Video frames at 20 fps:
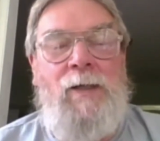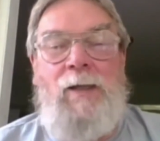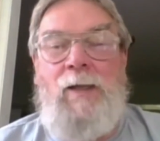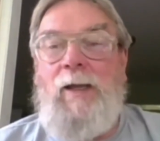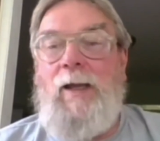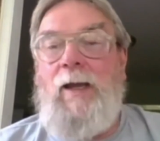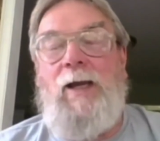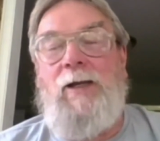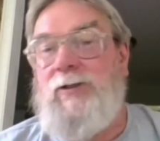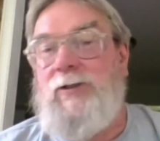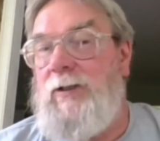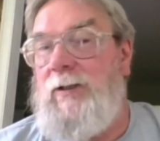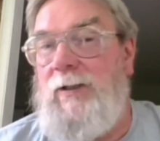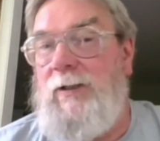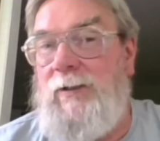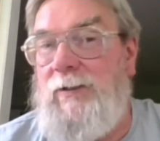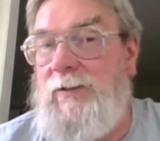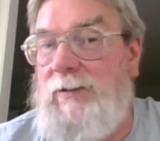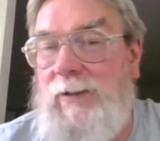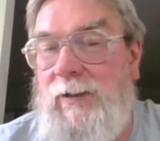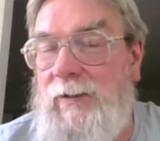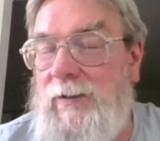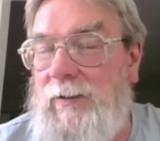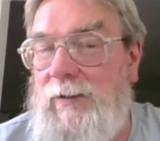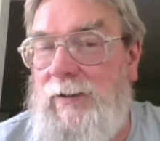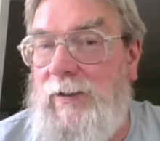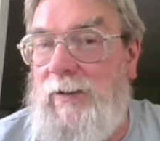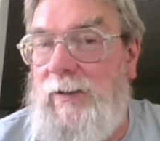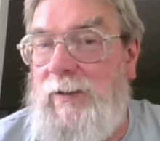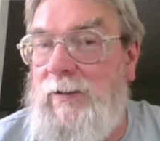Actually, there's
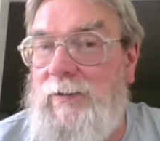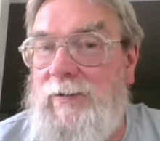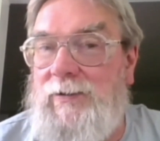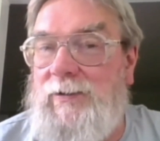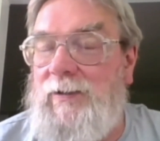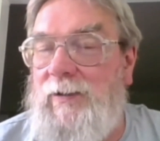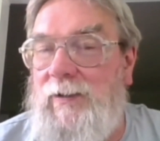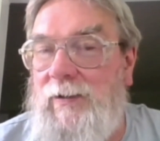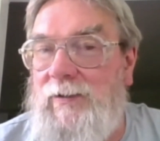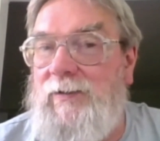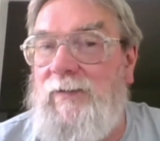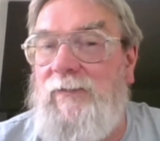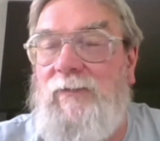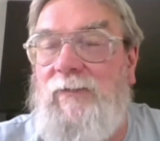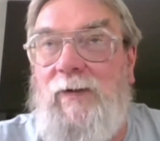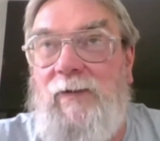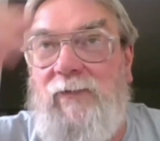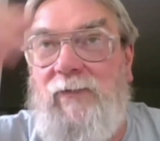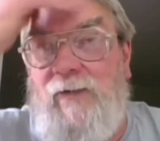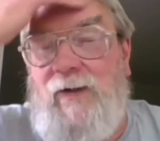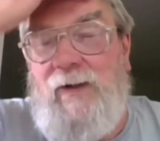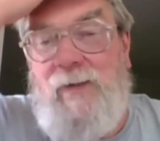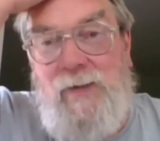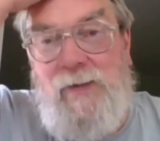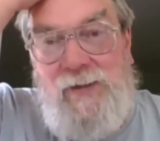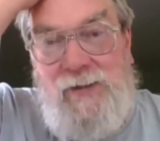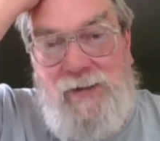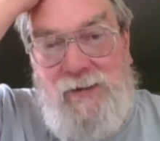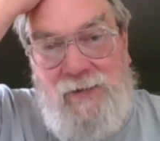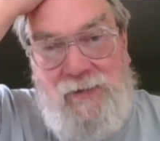a very
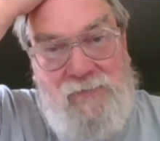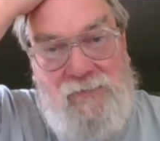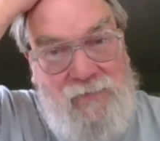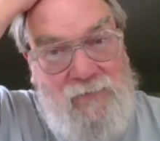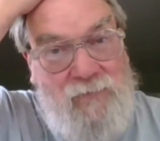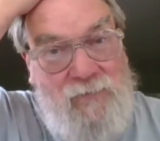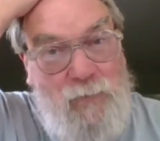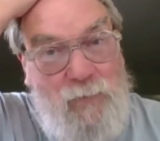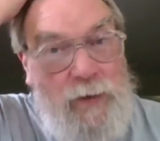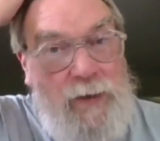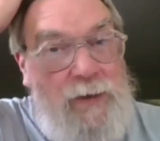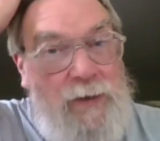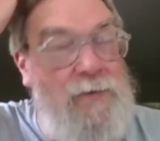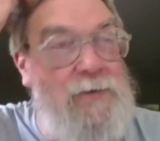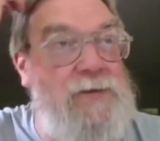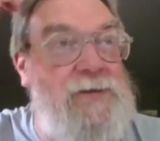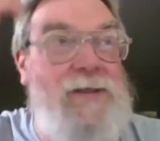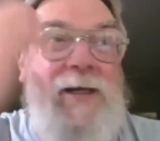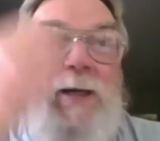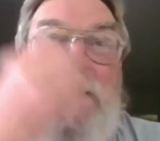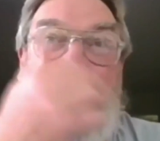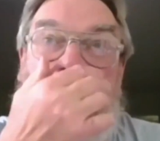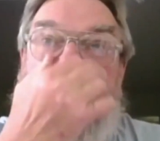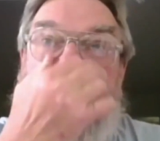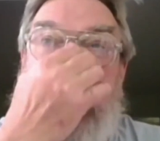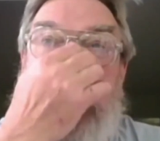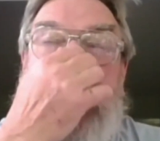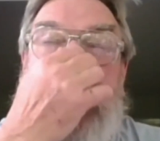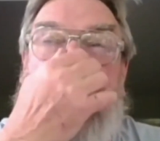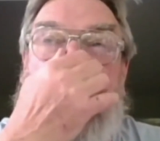famous, for 40 years now,
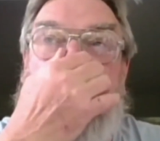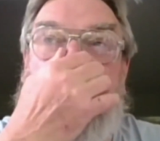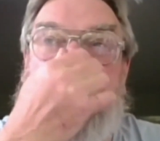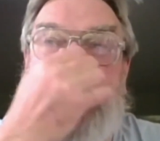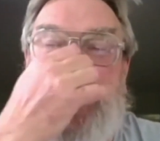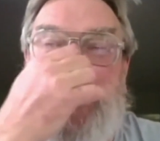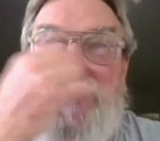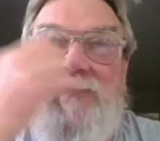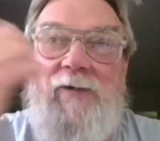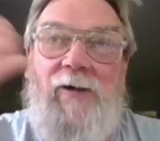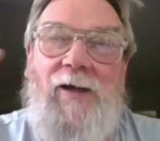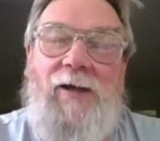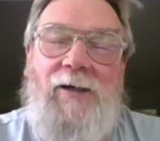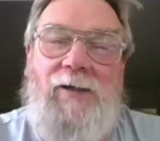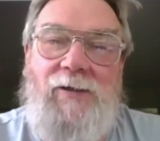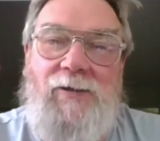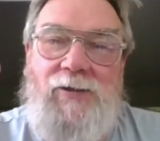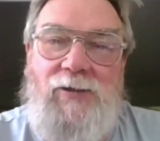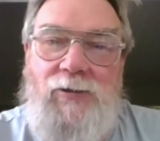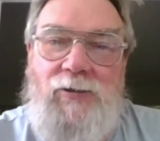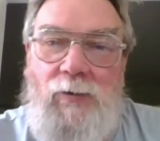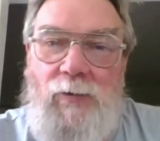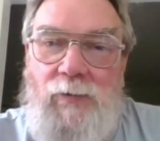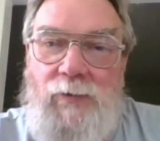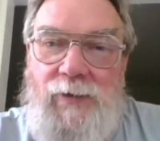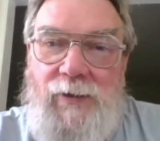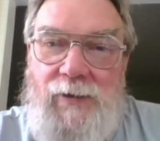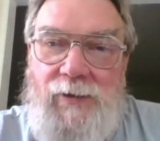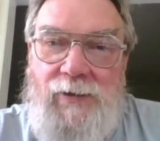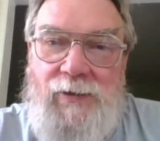Chevron has sold
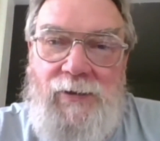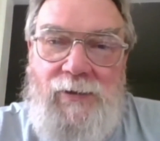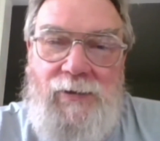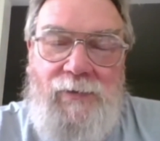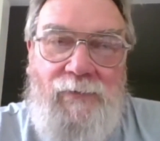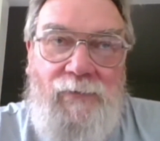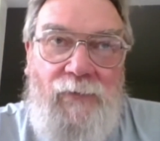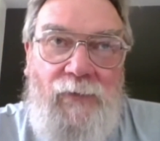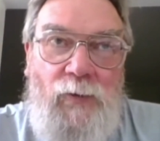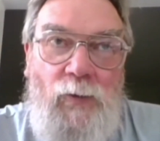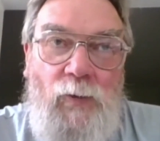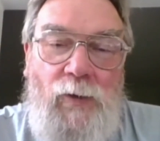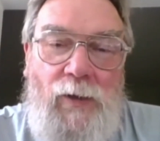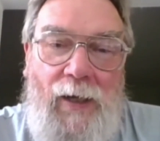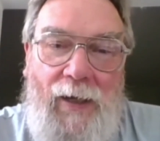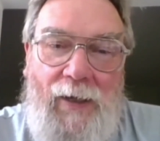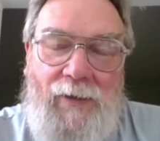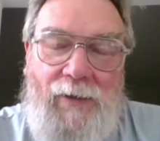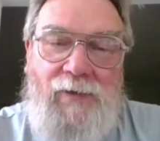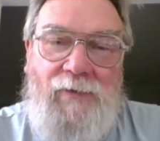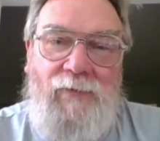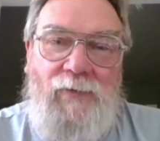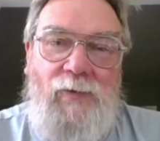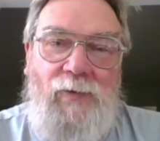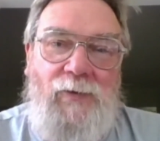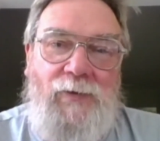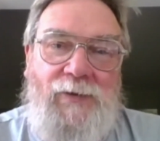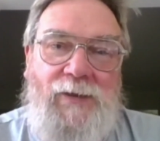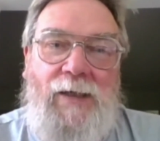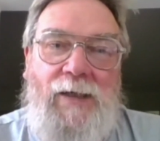this fuel additive
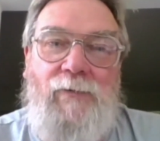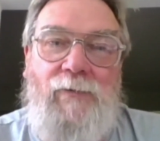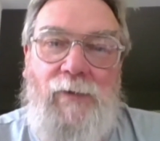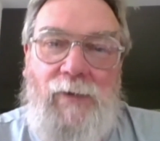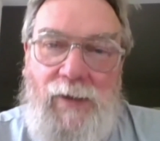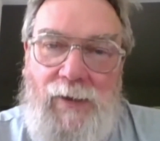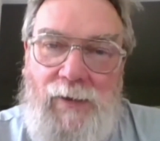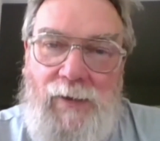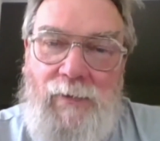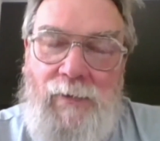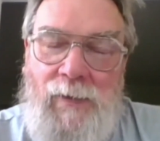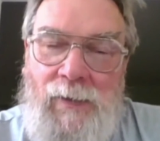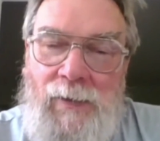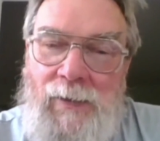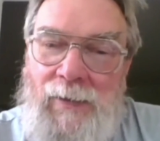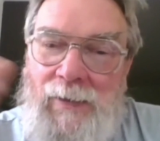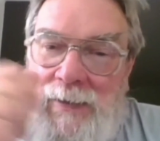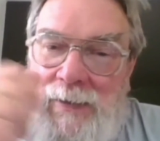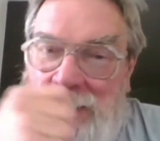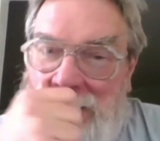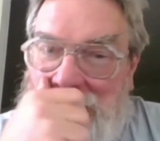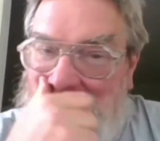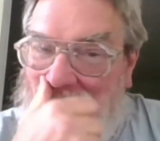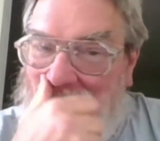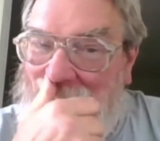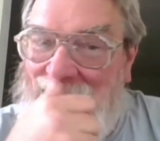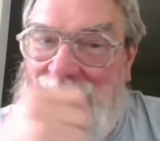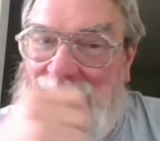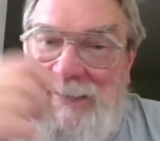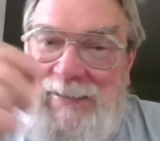called technolon,
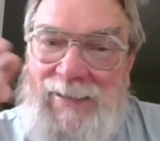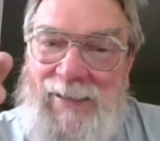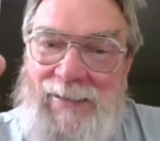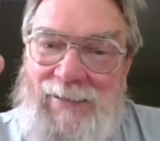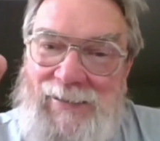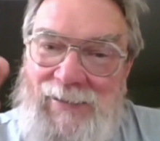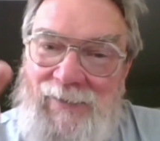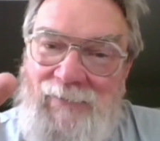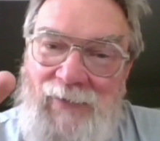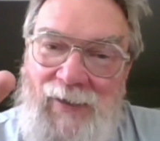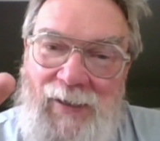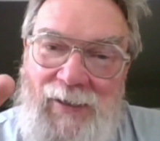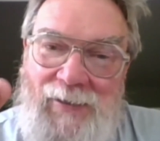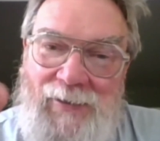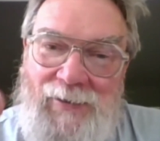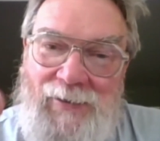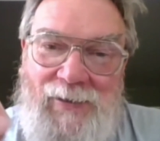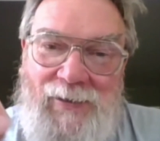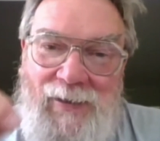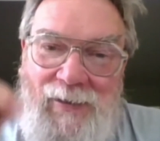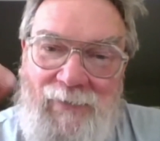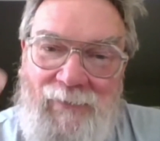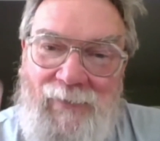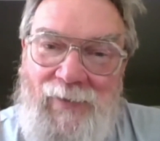and it takes advantage of that